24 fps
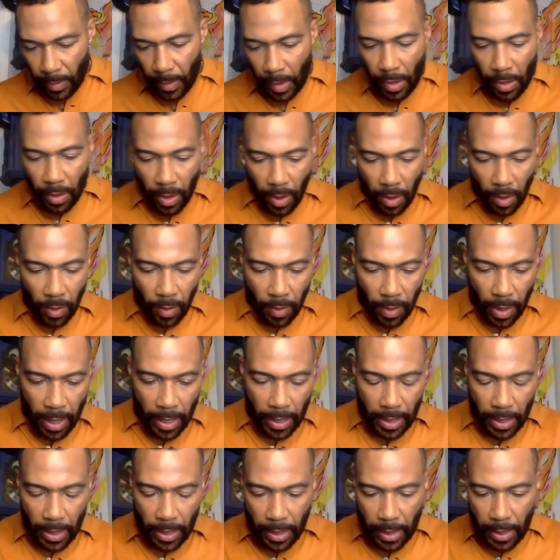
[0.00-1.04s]
you know,
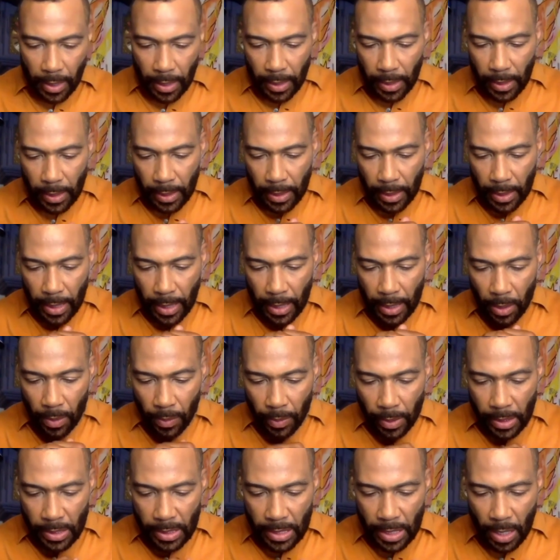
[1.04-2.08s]
I, I
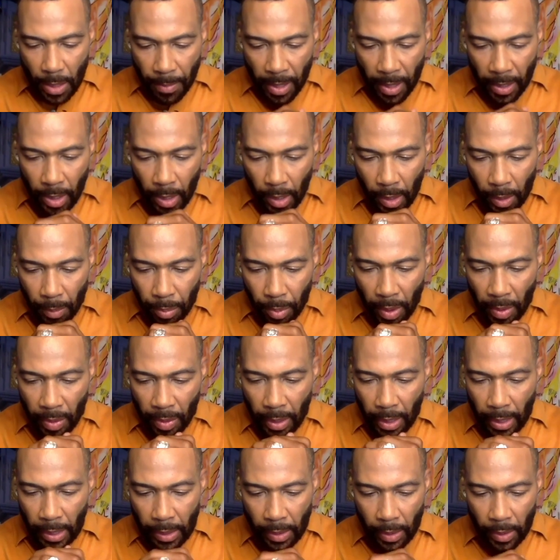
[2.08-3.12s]
always tell my younger
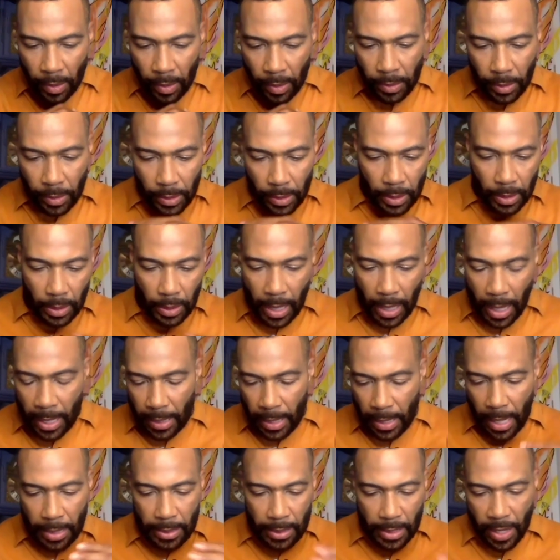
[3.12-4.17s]
brother, I go,
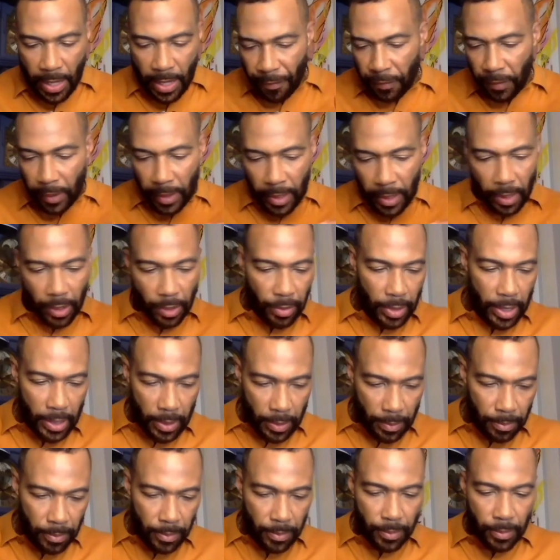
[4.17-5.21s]
I, I definitely
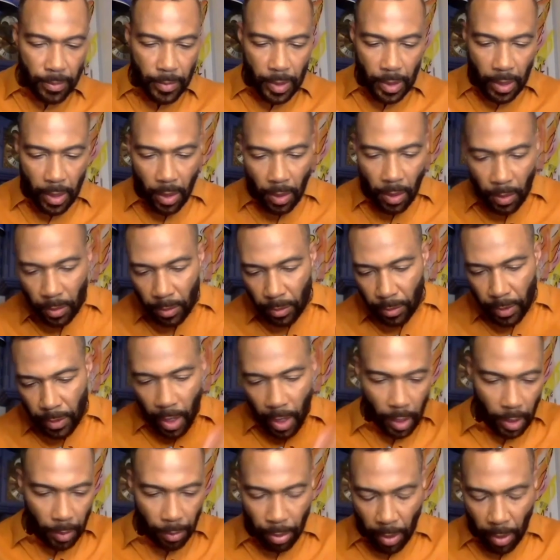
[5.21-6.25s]
agree, you know,
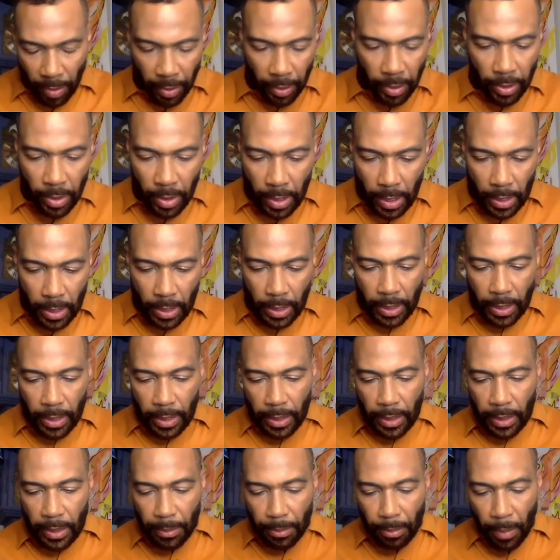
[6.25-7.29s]
younger brother,
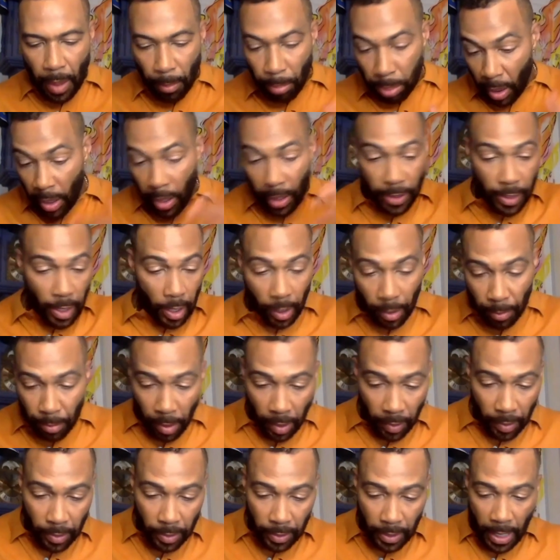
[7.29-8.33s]
my blood younger
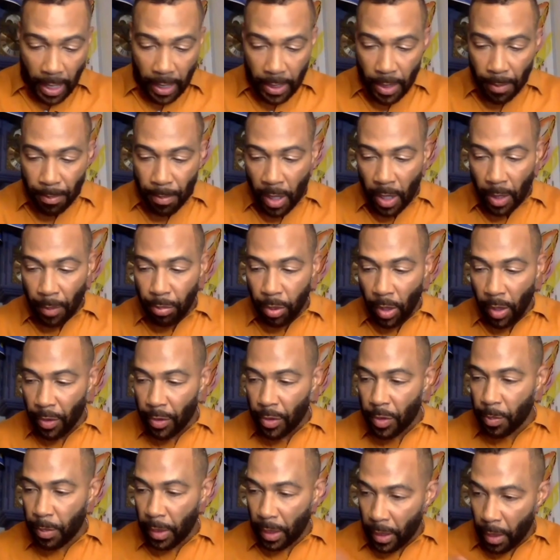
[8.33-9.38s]
brother, not the mud
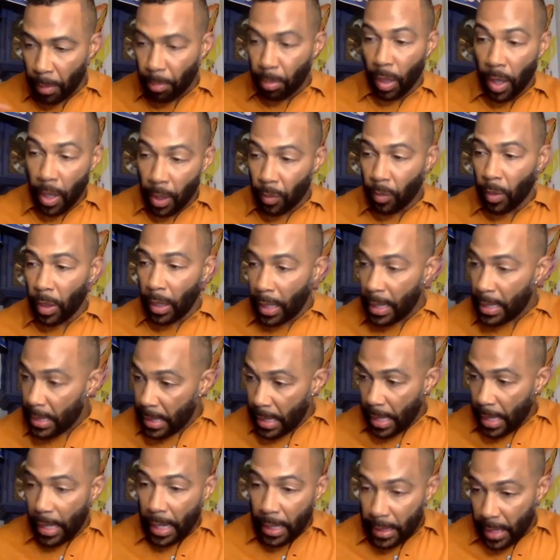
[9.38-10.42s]
brothers, but the blood one. I
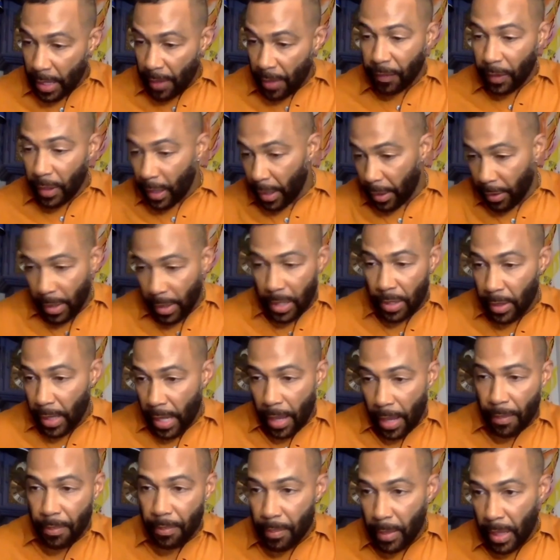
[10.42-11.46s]
say, I definitely agree. You
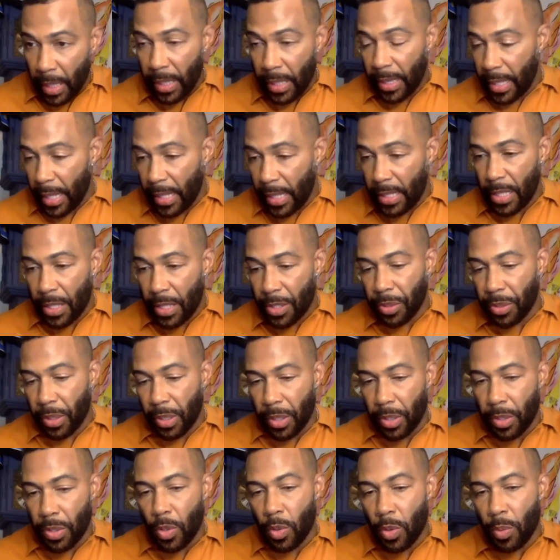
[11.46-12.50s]
got many things that you
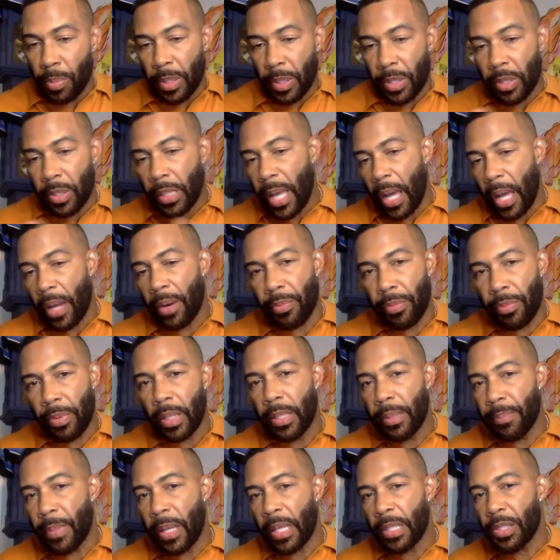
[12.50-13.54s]
could do, but you got to
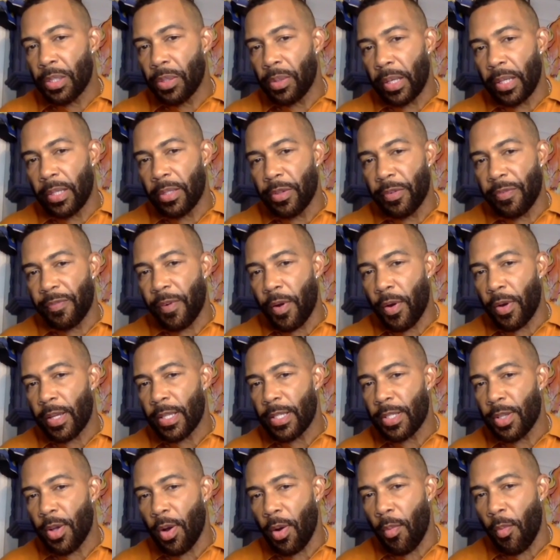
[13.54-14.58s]
really make sure that you
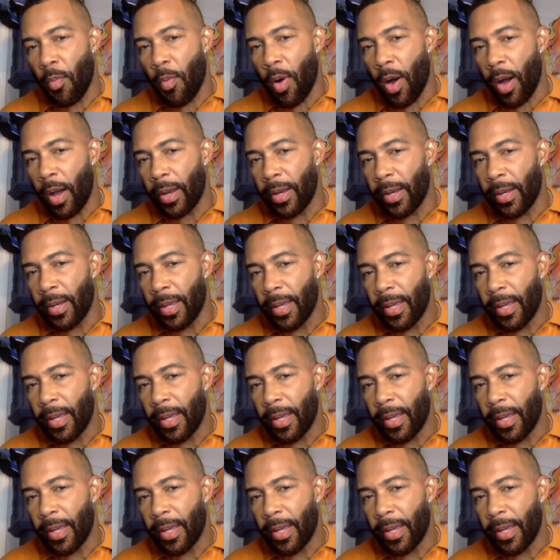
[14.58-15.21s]
focus on one.